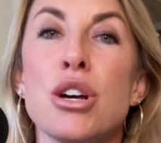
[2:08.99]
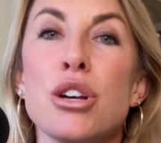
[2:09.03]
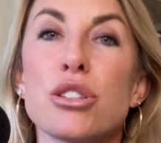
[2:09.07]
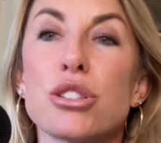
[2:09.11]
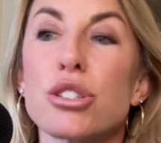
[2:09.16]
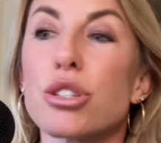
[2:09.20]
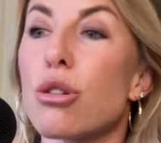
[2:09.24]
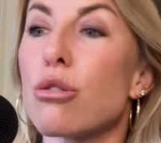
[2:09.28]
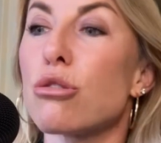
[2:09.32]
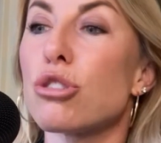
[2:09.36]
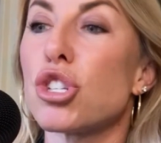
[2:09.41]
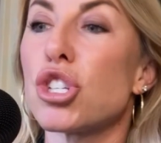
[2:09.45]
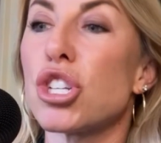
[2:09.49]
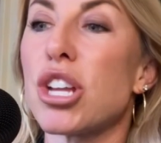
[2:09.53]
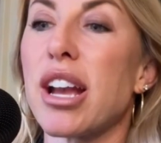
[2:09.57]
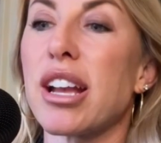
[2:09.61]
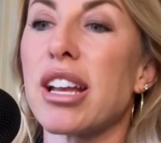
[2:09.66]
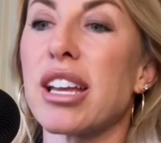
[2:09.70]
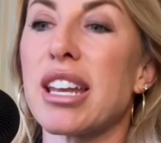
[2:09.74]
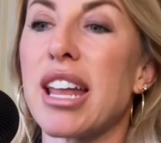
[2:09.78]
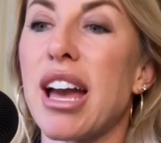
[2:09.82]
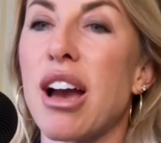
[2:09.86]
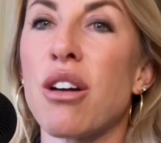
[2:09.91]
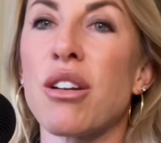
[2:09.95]
So go
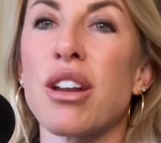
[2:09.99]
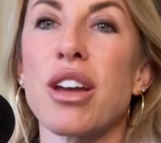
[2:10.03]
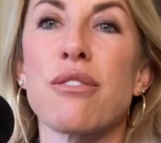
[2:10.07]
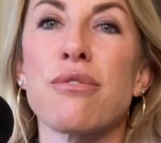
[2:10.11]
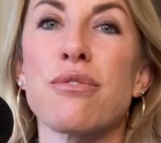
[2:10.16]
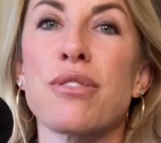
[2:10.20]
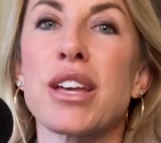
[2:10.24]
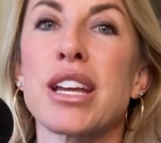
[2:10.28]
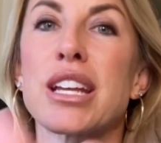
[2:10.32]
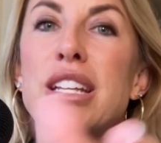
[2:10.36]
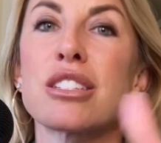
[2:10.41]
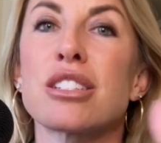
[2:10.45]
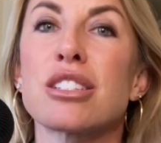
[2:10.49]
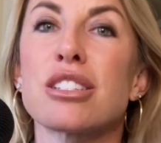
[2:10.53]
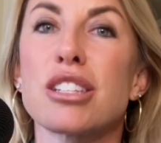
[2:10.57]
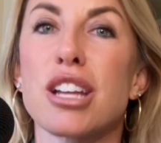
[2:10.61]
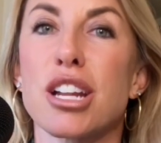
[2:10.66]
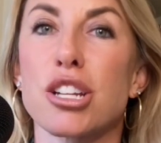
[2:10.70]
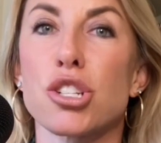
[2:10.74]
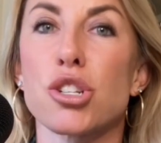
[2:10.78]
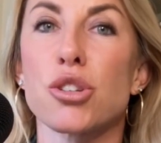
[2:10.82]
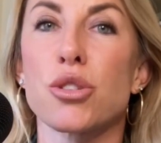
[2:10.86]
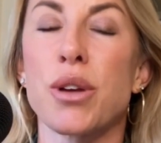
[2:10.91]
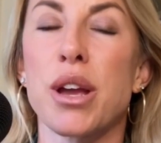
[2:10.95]
check it out. I feel like it's
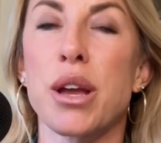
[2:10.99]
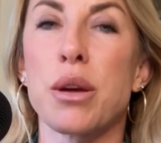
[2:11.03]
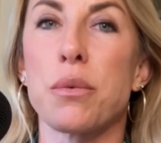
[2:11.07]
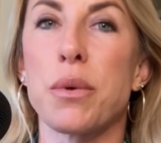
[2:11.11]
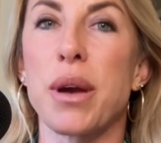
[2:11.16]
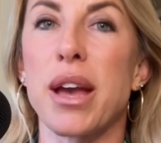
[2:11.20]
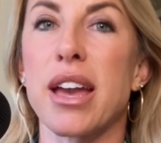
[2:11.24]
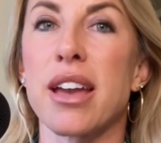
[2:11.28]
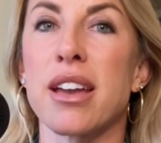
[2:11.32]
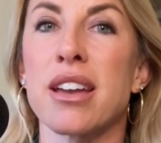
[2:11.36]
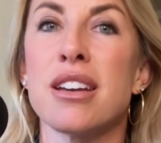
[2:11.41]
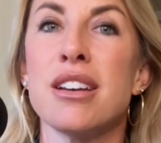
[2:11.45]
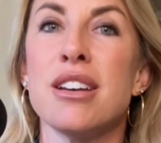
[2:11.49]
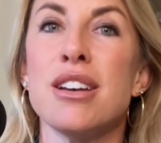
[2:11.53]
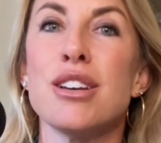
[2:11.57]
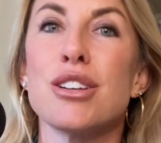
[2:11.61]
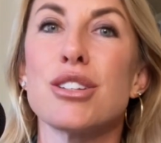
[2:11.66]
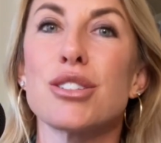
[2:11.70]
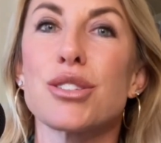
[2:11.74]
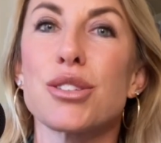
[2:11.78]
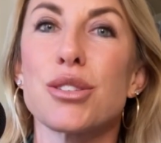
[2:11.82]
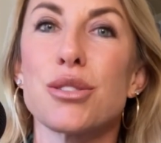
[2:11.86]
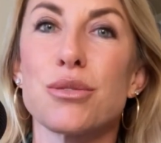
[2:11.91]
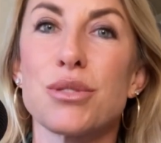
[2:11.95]
such a great way
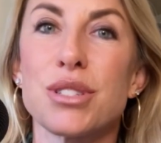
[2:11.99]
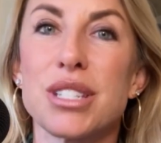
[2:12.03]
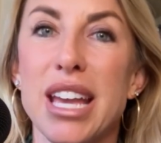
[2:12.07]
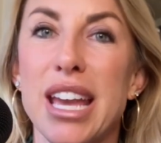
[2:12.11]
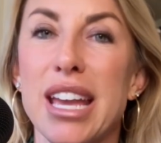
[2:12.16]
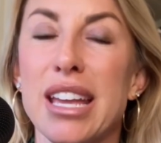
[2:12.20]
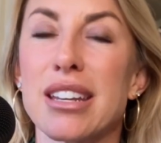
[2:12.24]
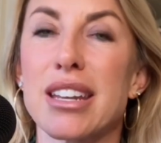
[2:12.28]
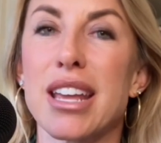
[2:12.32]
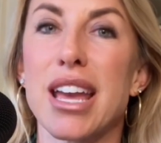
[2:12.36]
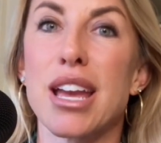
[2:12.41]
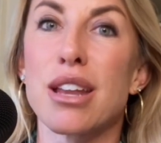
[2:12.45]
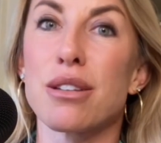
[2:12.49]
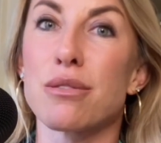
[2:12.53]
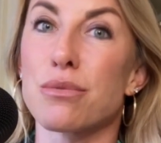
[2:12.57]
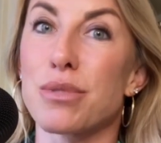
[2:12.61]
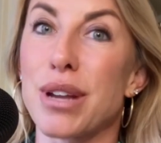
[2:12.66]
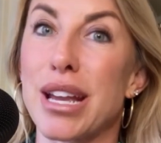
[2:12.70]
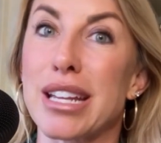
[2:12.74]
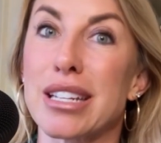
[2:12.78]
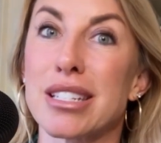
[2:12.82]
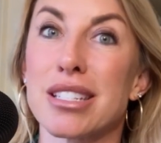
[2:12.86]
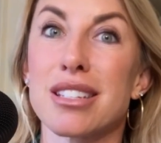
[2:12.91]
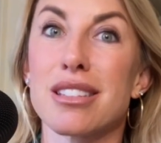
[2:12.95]
to date and
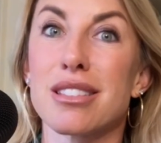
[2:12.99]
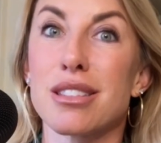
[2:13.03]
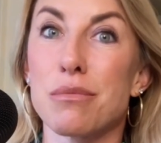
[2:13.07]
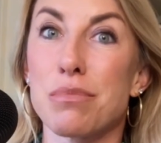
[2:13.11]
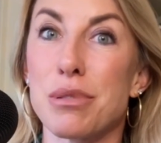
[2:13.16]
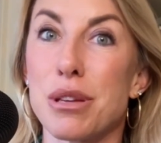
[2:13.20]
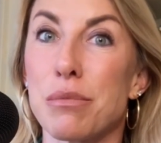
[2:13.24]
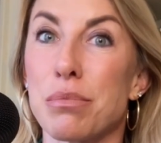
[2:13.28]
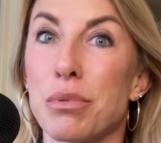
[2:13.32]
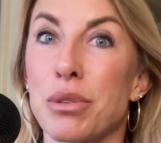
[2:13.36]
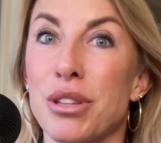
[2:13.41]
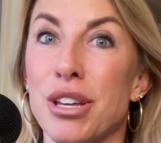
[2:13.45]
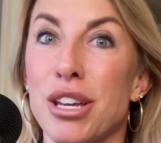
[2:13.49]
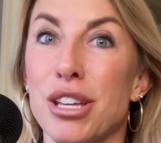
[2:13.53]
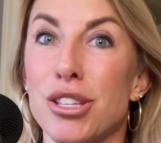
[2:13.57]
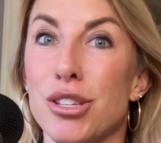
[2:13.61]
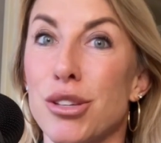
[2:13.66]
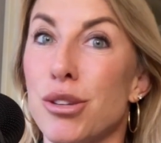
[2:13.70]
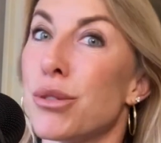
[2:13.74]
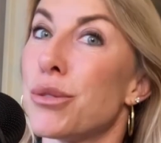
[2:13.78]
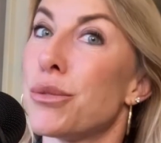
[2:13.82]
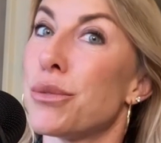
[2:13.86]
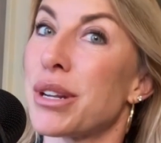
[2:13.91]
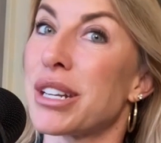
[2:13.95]
rate the people that
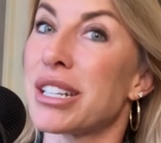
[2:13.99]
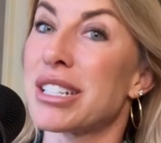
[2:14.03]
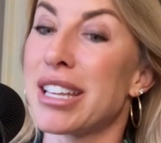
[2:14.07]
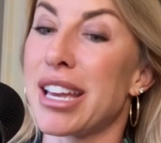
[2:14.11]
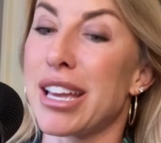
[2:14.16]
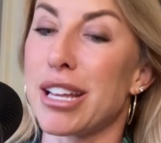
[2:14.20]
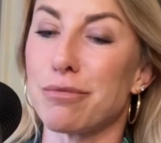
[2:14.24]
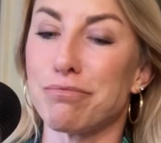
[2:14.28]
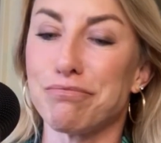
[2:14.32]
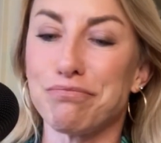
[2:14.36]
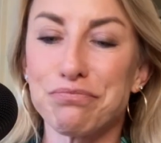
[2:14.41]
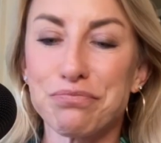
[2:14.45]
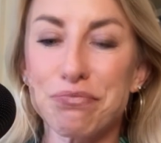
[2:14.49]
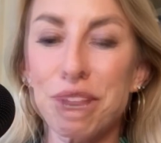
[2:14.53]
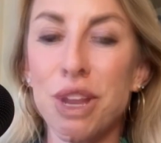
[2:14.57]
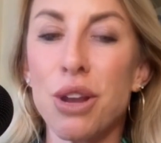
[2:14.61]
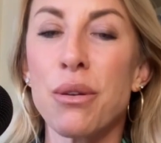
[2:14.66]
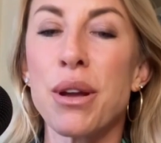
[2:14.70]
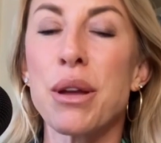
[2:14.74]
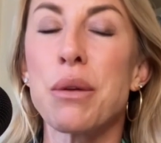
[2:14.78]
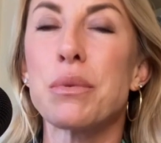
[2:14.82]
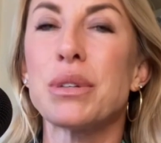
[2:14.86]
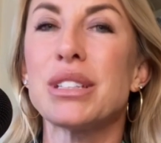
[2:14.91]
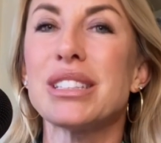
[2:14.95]
you want to date. All
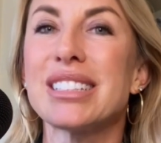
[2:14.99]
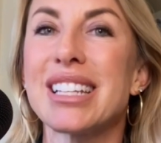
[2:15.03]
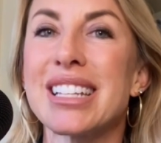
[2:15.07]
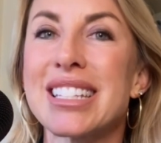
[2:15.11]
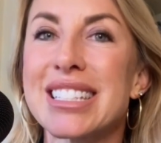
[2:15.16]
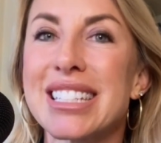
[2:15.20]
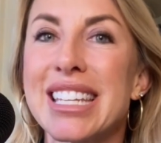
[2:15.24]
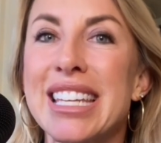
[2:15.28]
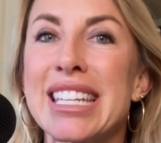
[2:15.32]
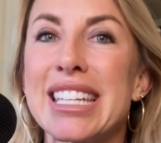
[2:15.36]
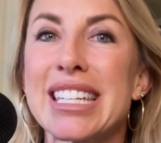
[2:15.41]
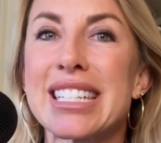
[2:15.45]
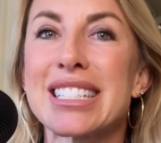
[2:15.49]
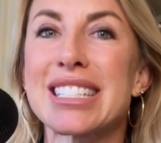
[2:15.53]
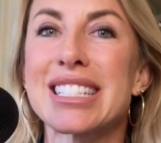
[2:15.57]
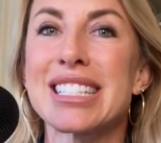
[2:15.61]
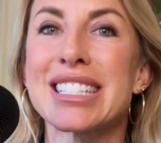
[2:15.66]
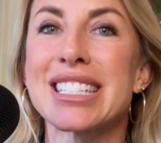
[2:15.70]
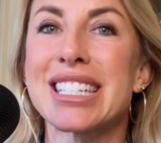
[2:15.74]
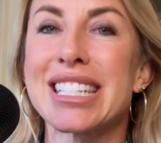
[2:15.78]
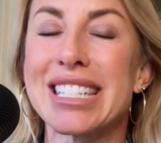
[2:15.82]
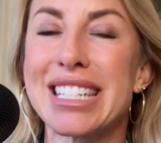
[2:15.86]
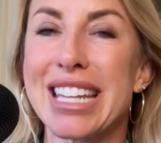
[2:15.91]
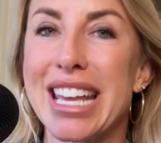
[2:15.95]
right, well, let's get into
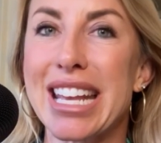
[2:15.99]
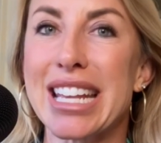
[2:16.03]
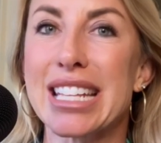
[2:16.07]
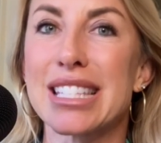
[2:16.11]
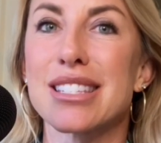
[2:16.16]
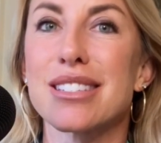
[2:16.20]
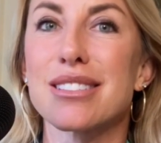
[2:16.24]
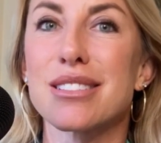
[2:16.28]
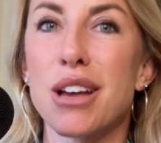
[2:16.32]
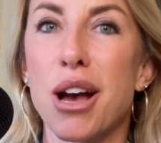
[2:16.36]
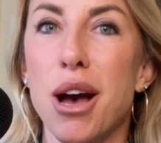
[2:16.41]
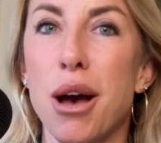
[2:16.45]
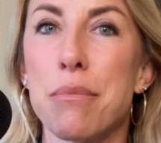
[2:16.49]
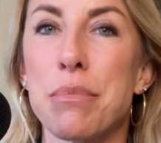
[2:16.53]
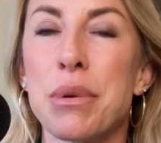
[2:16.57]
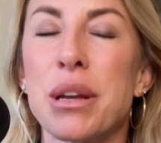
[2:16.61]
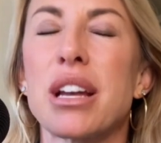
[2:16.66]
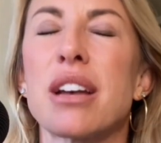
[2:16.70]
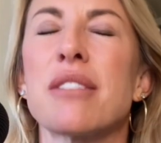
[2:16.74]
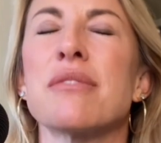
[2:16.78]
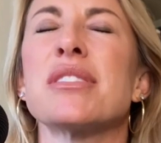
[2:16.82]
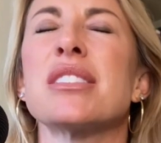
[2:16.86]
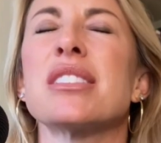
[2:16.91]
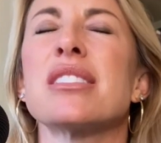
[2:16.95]
today's
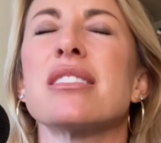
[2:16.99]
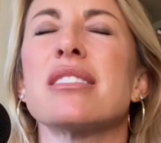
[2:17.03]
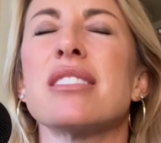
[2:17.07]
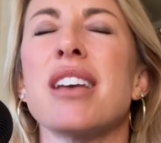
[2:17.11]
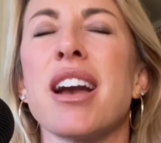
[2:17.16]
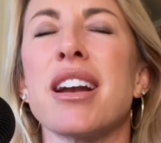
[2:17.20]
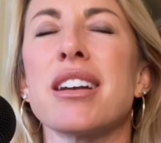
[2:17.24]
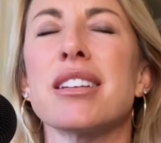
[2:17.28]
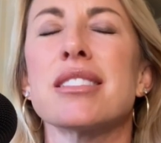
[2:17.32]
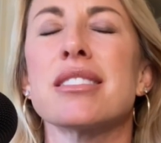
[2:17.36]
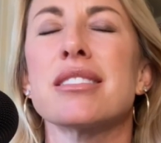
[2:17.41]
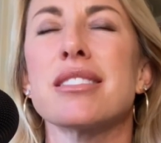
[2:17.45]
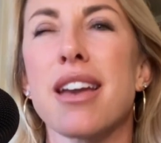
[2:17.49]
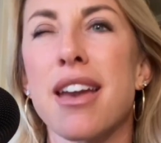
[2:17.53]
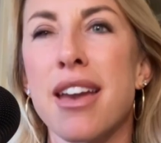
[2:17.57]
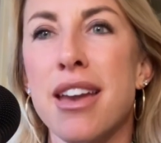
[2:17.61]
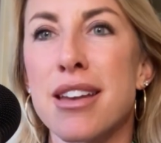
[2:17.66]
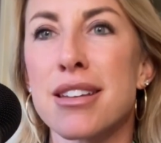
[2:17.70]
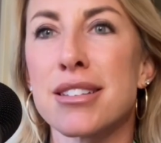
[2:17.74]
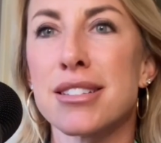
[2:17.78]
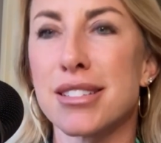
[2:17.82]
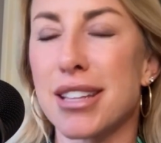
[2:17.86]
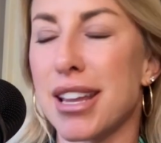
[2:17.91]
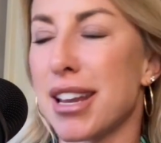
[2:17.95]
topic of sex
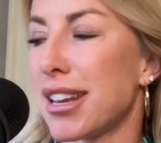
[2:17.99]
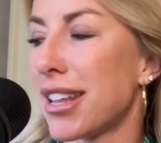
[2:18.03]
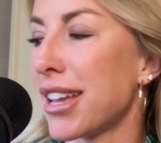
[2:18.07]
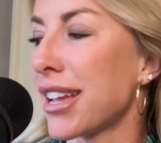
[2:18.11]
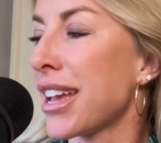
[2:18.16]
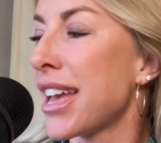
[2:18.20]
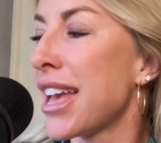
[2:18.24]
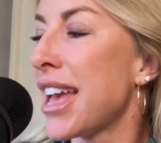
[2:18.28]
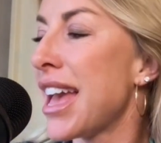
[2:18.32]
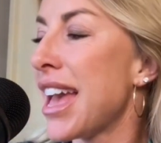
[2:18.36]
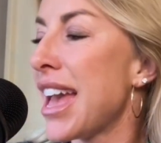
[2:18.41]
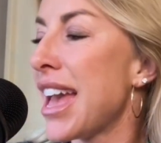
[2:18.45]
and dating.